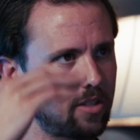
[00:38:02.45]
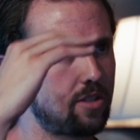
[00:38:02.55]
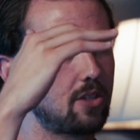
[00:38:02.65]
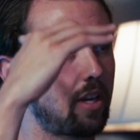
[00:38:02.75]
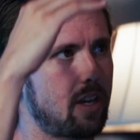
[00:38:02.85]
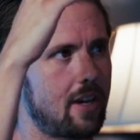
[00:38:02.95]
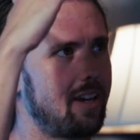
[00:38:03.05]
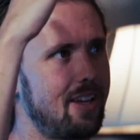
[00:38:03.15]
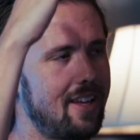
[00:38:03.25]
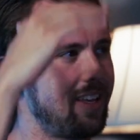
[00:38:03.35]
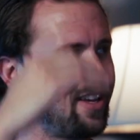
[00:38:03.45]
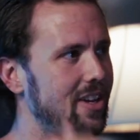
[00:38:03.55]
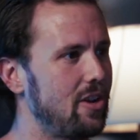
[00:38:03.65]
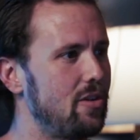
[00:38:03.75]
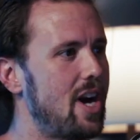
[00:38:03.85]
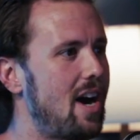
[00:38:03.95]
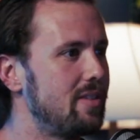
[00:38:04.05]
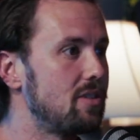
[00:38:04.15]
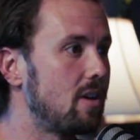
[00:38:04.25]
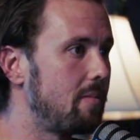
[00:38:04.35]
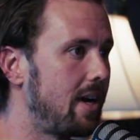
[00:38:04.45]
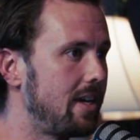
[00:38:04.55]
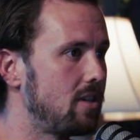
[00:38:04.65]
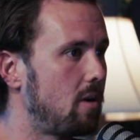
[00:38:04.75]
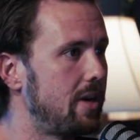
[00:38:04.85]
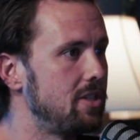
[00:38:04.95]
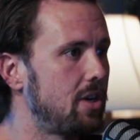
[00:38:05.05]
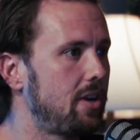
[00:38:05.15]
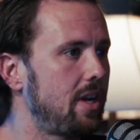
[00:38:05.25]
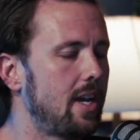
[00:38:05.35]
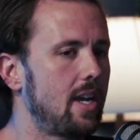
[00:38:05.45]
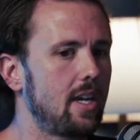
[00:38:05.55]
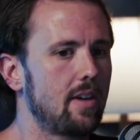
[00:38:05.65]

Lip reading: such like a, you know, novice on my journey in any